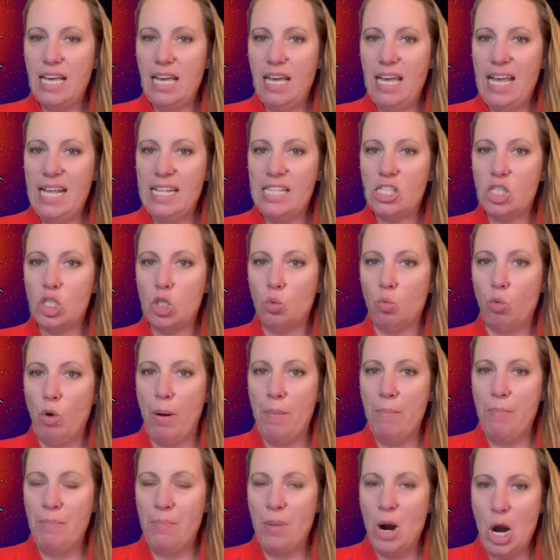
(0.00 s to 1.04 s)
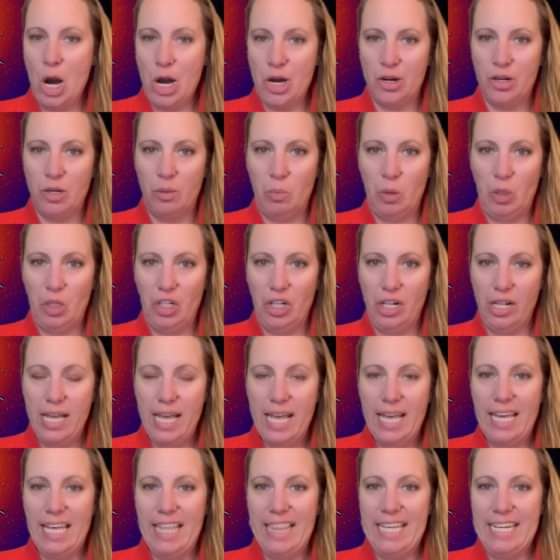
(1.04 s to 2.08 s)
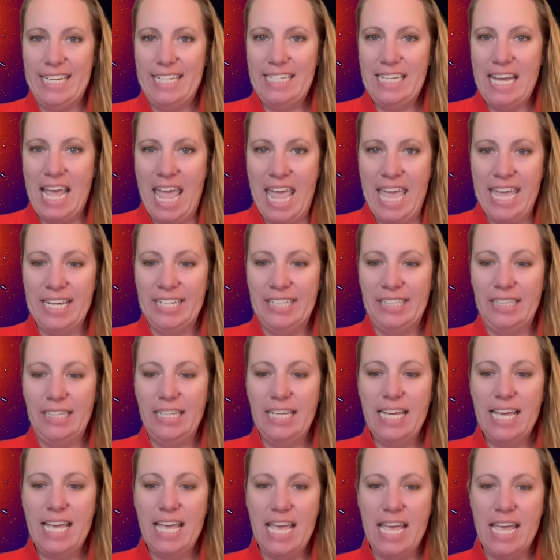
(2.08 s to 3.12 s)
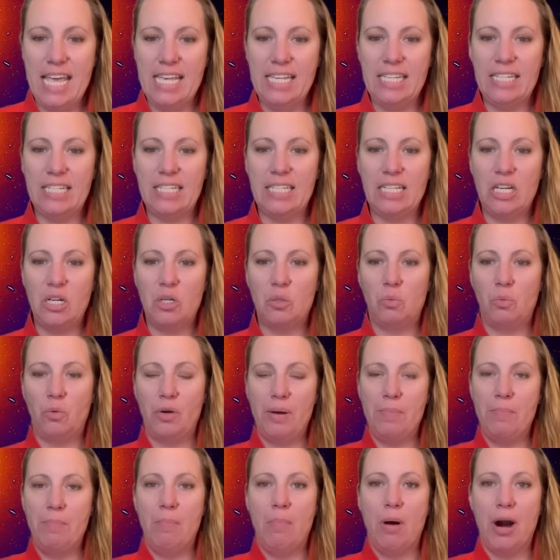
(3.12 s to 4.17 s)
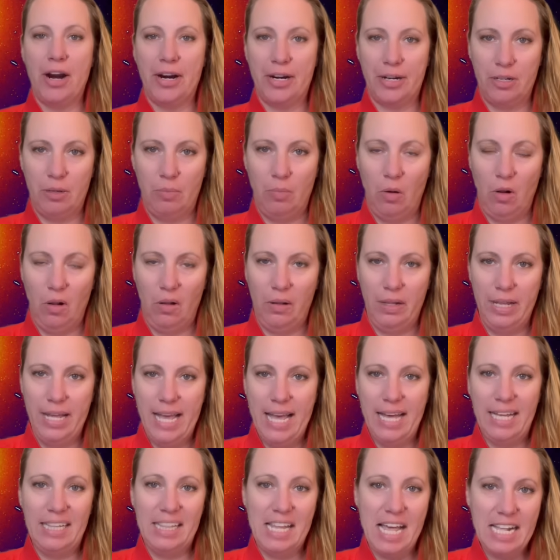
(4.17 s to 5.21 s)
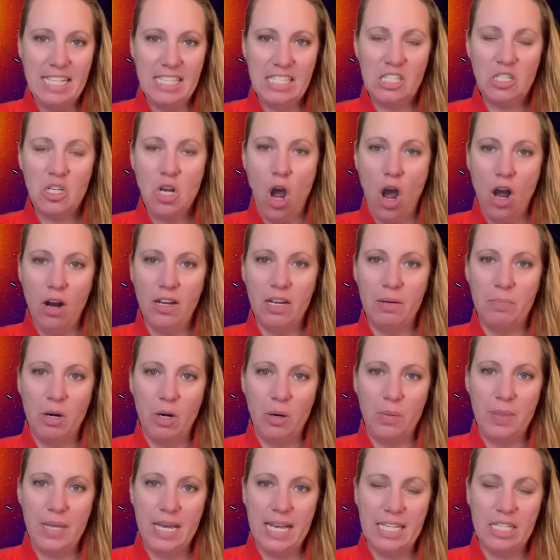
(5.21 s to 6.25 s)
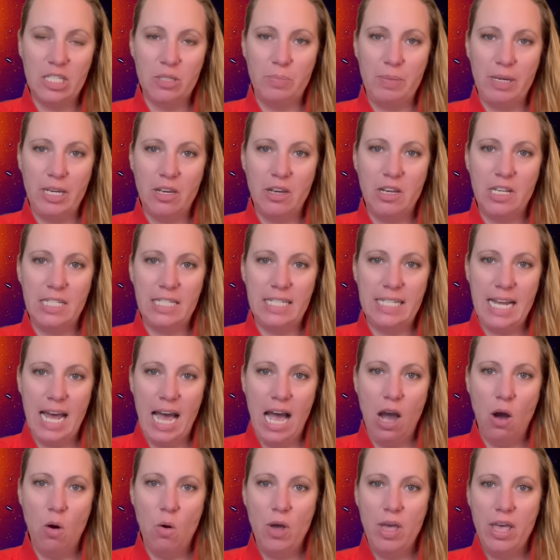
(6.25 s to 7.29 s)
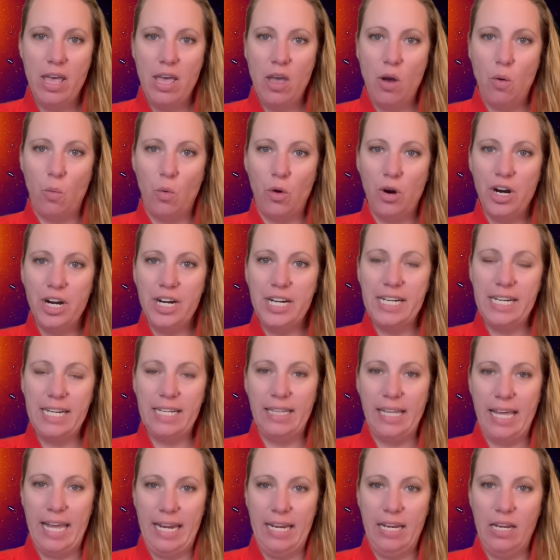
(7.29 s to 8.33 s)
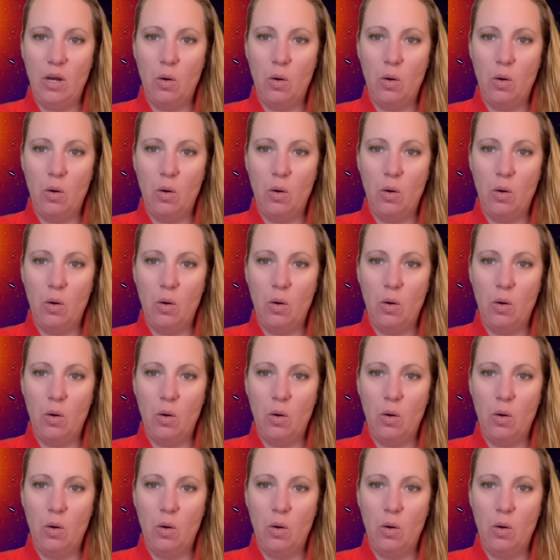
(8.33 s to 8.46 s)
it's remarkable. The tail is remarkable. Let's talk about this because now we're dealing